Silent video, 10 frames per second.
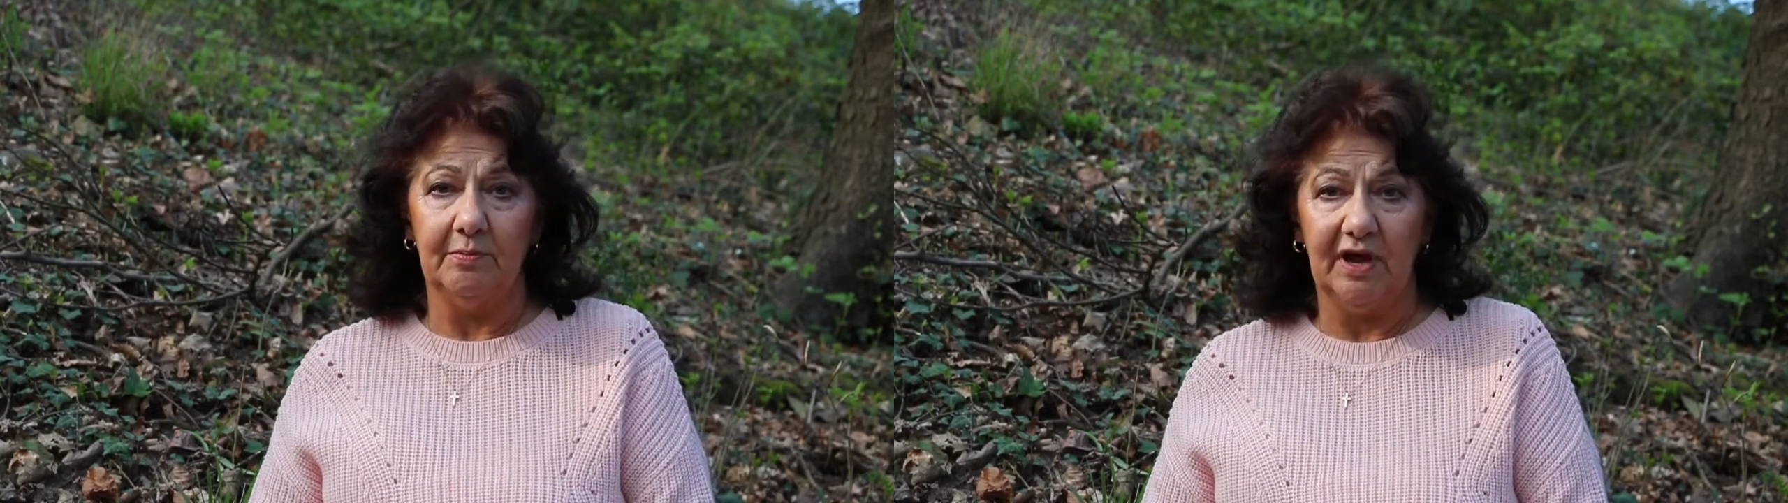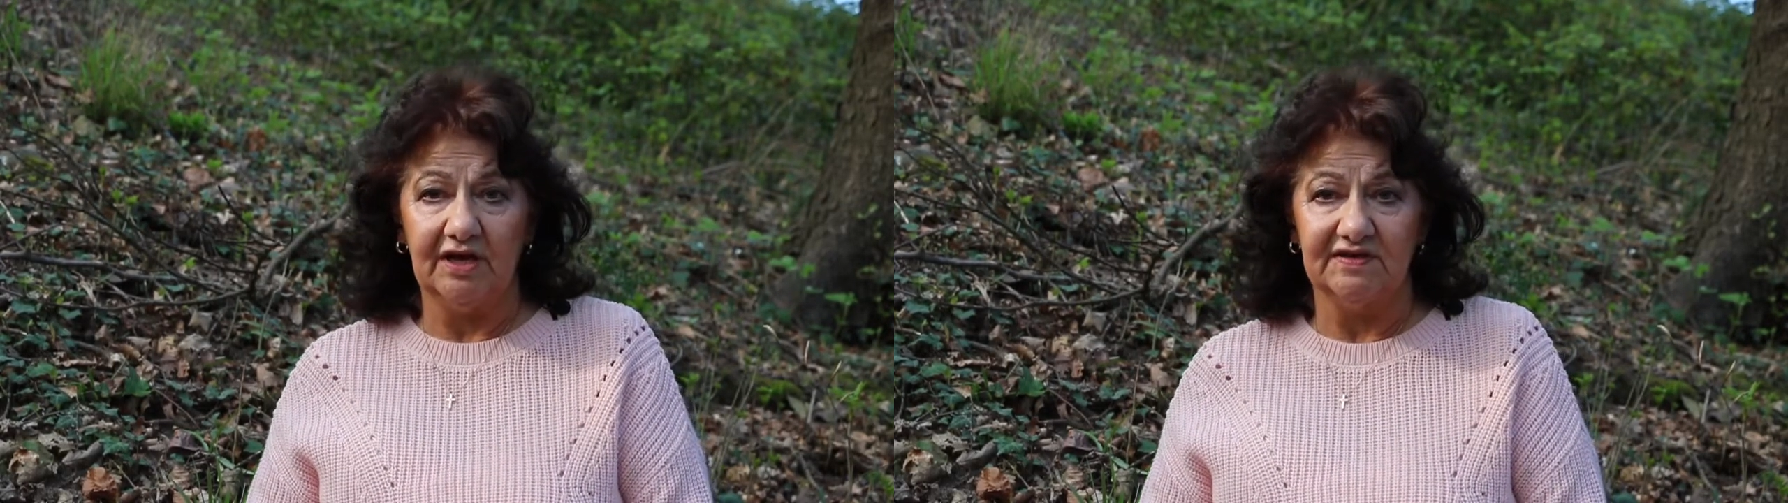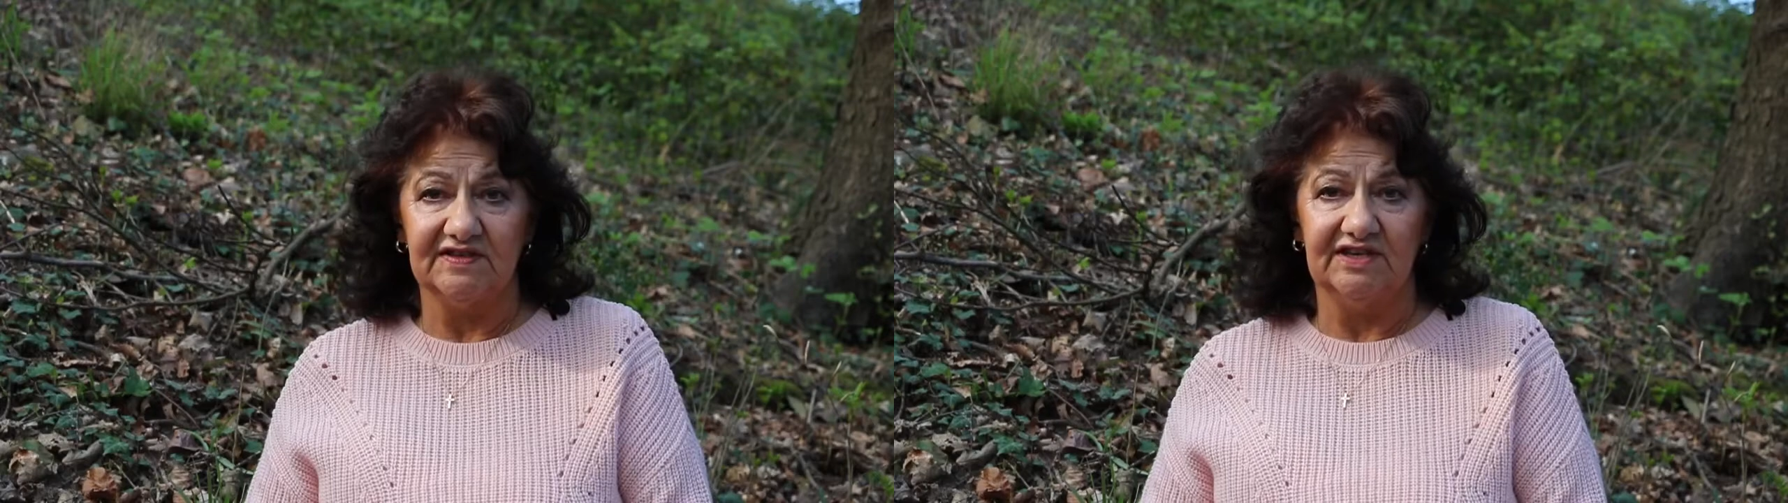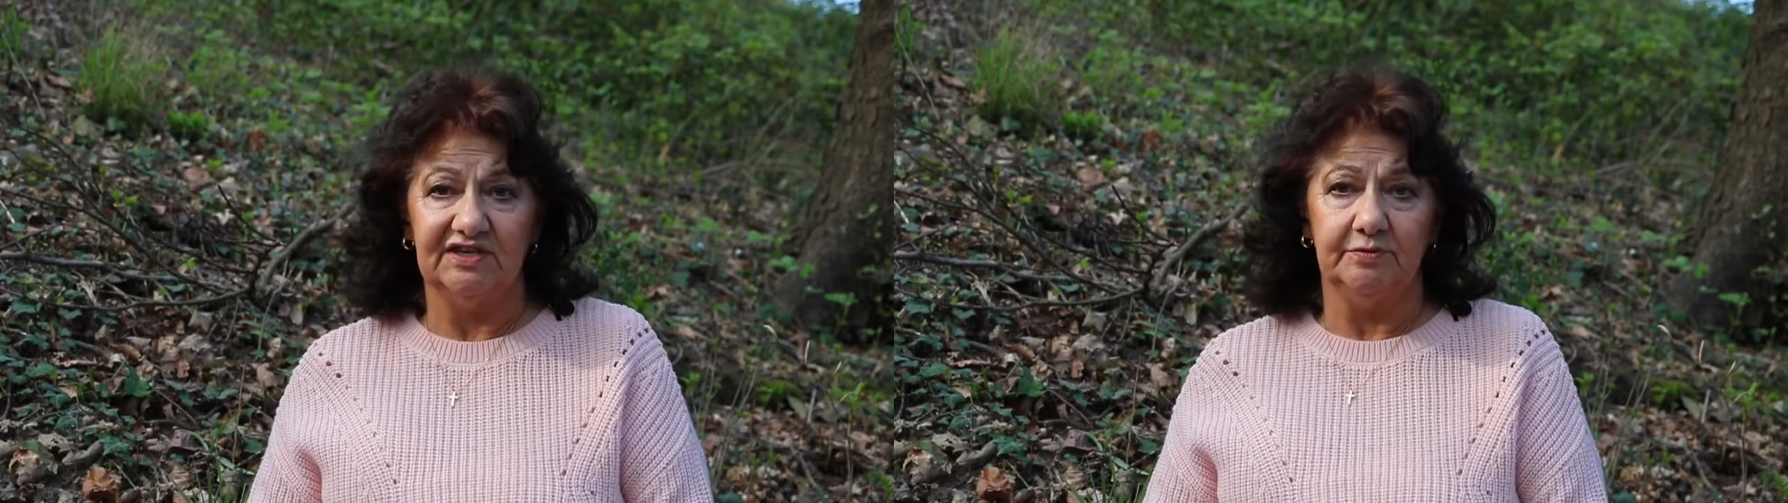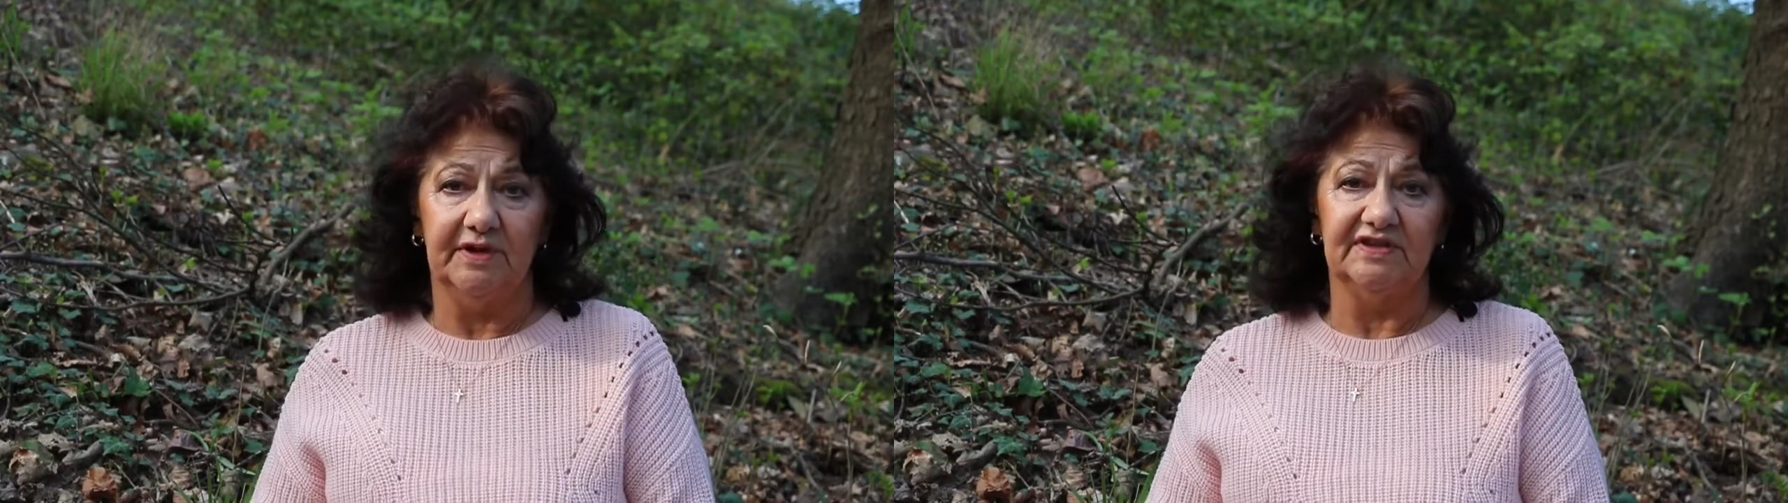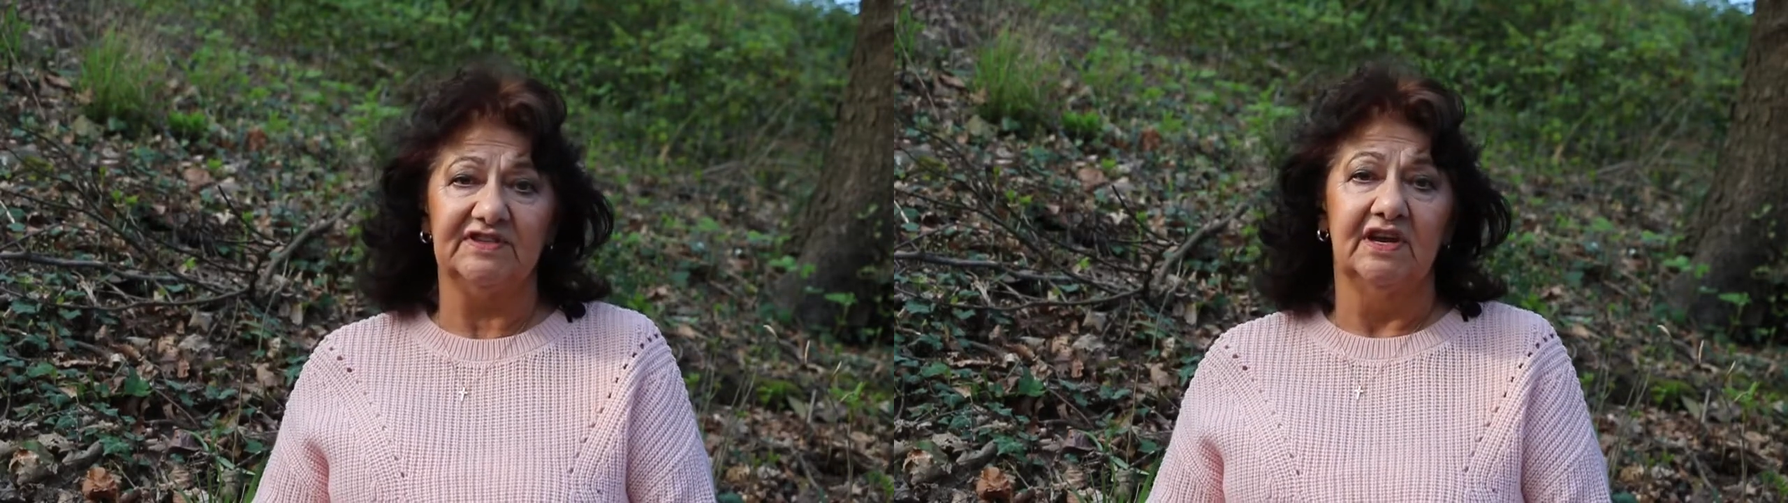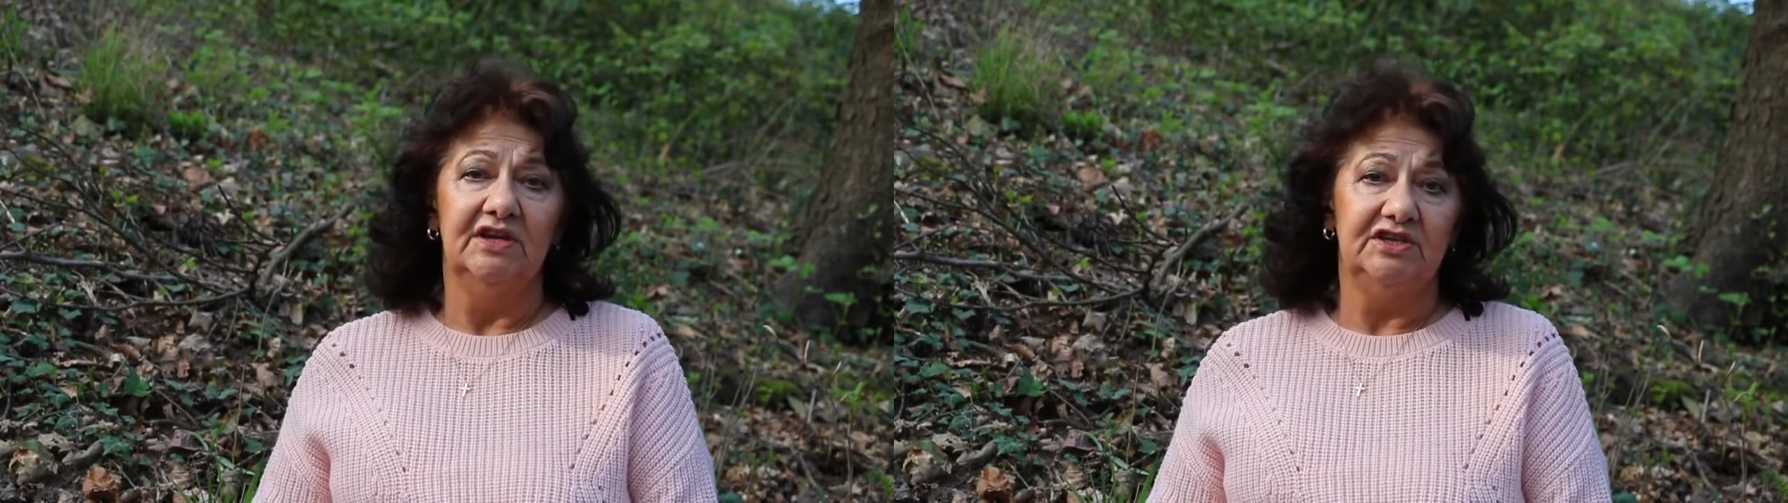by my constituents